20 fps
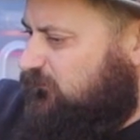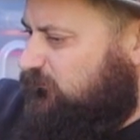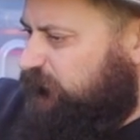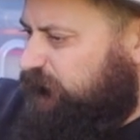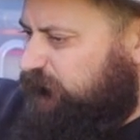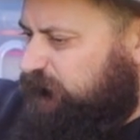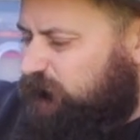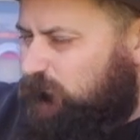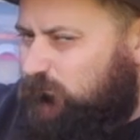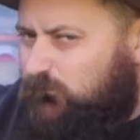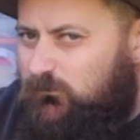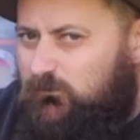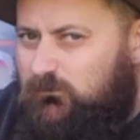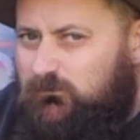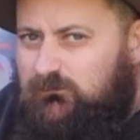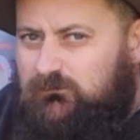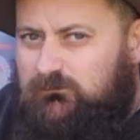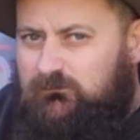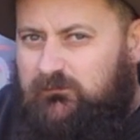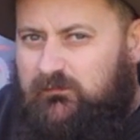
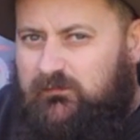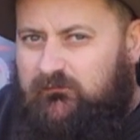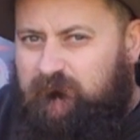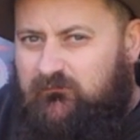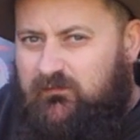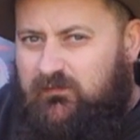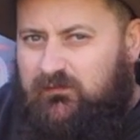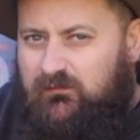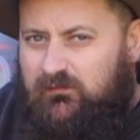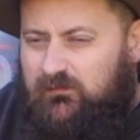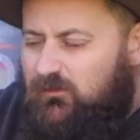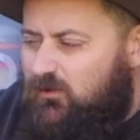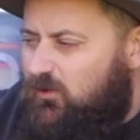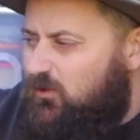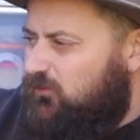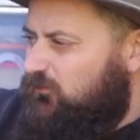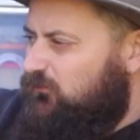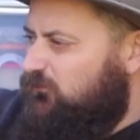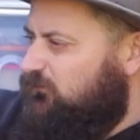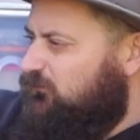stored and ready to
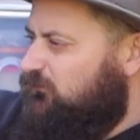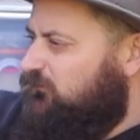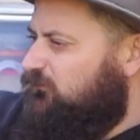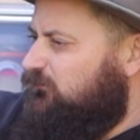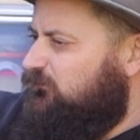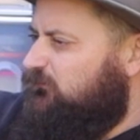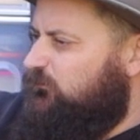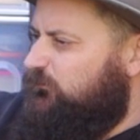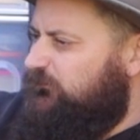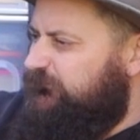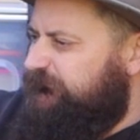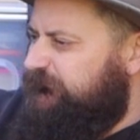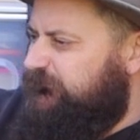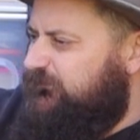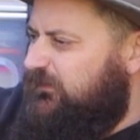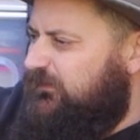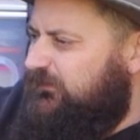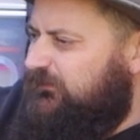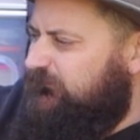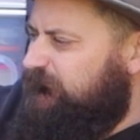go. Little
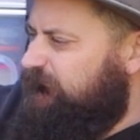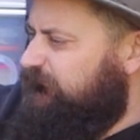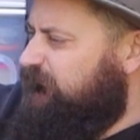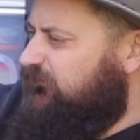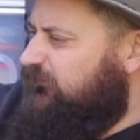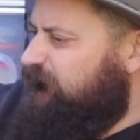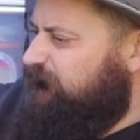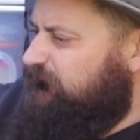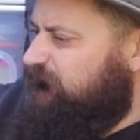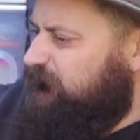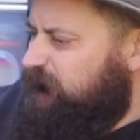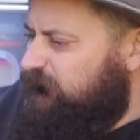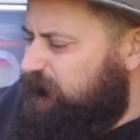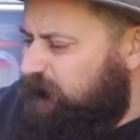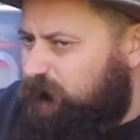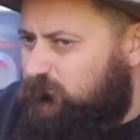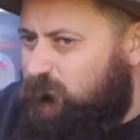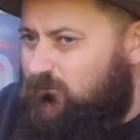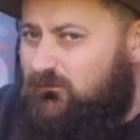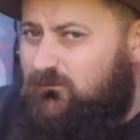miscellaneous stuff that you
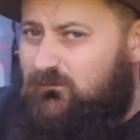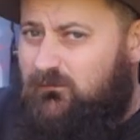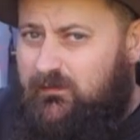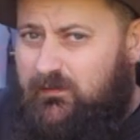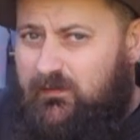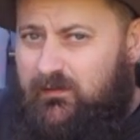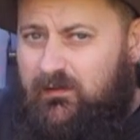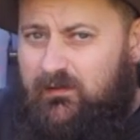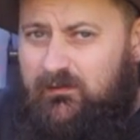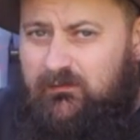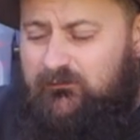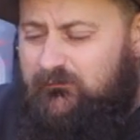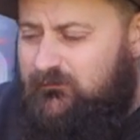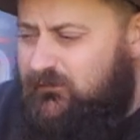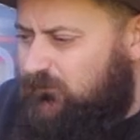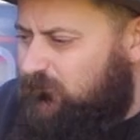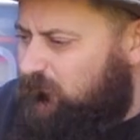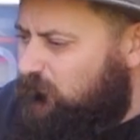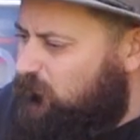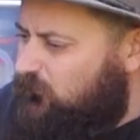just want on hand, and
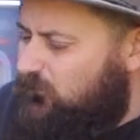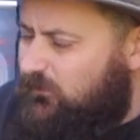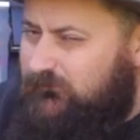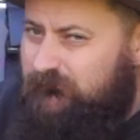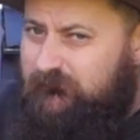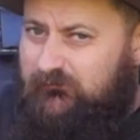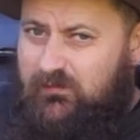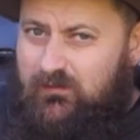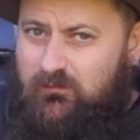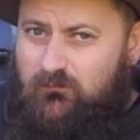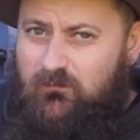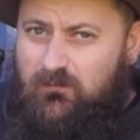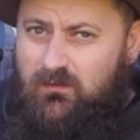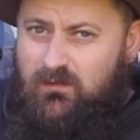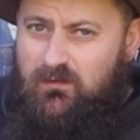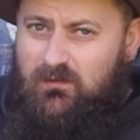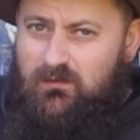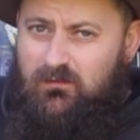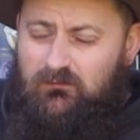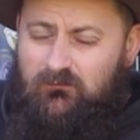they'll always get
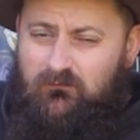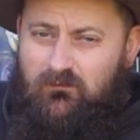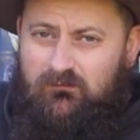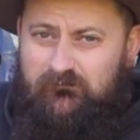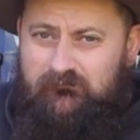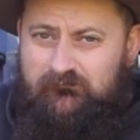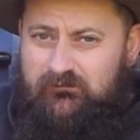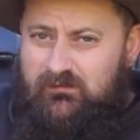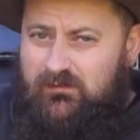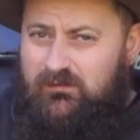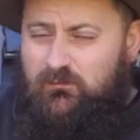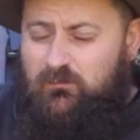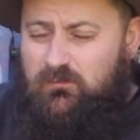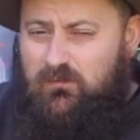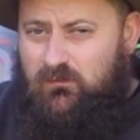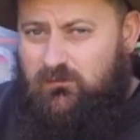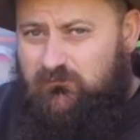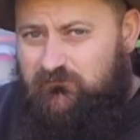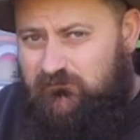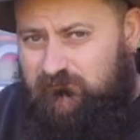lost down the
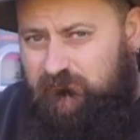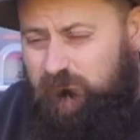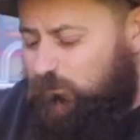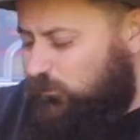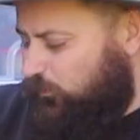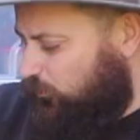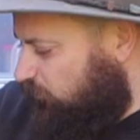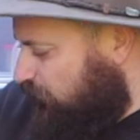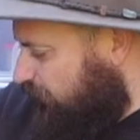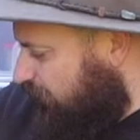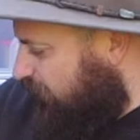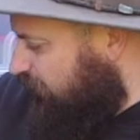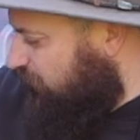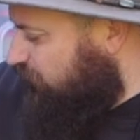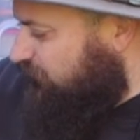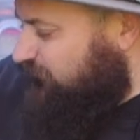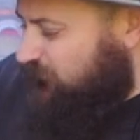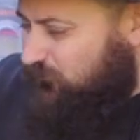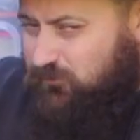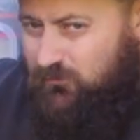bottom of a tool bag
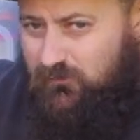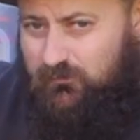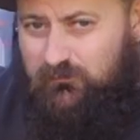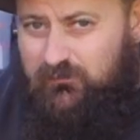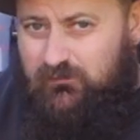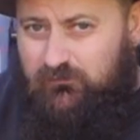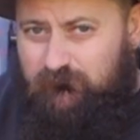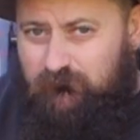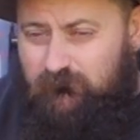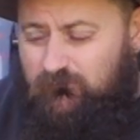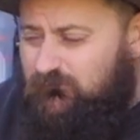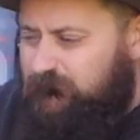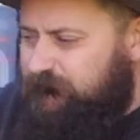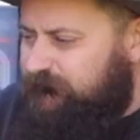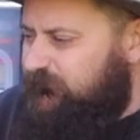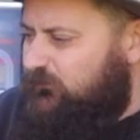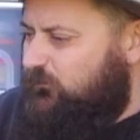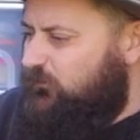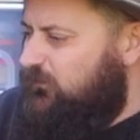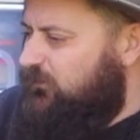or in the bottom of your drawer
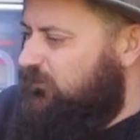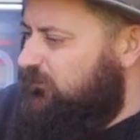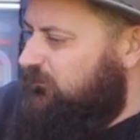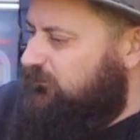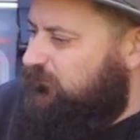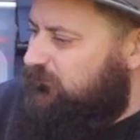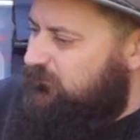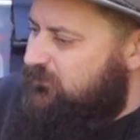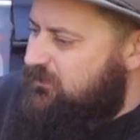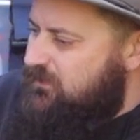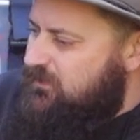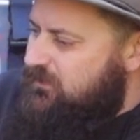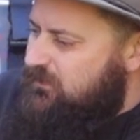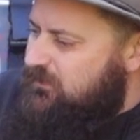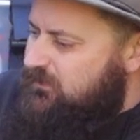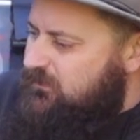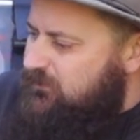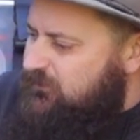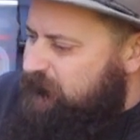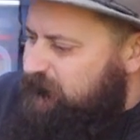somewhere. You can
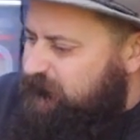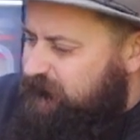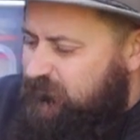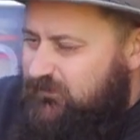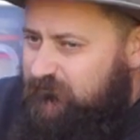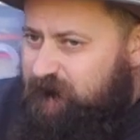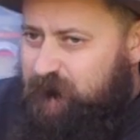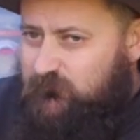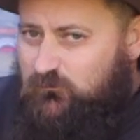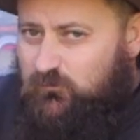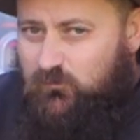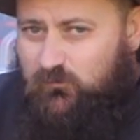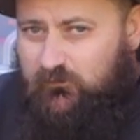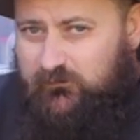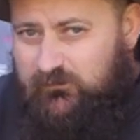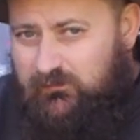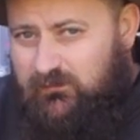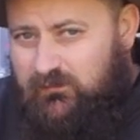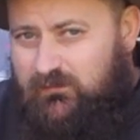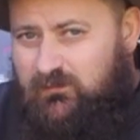just have them all
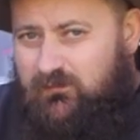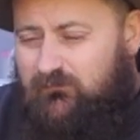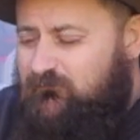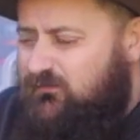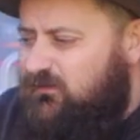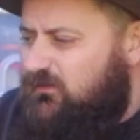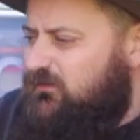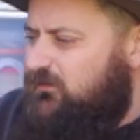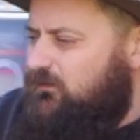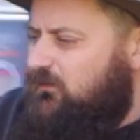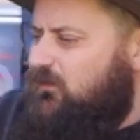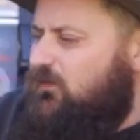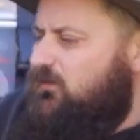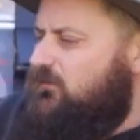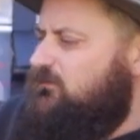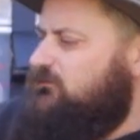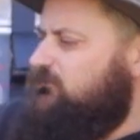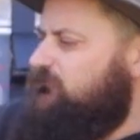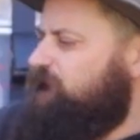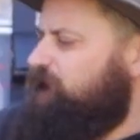here and ready to
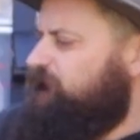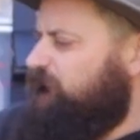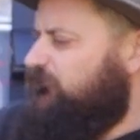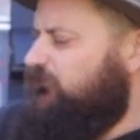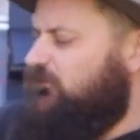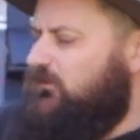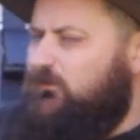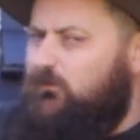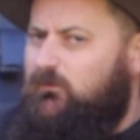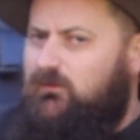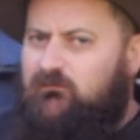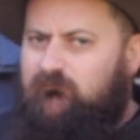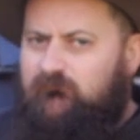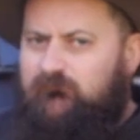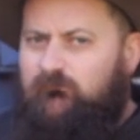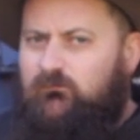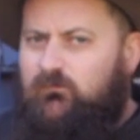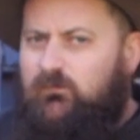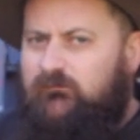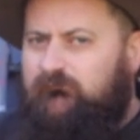go. You know where
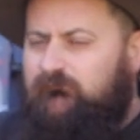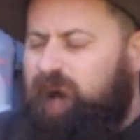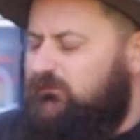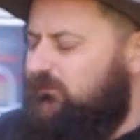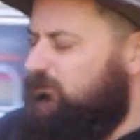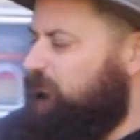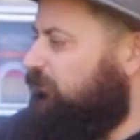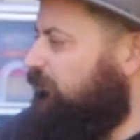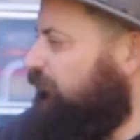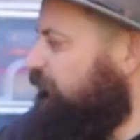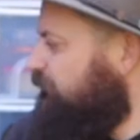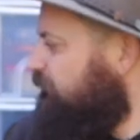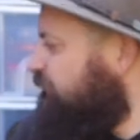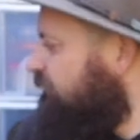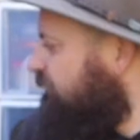it's always going to be.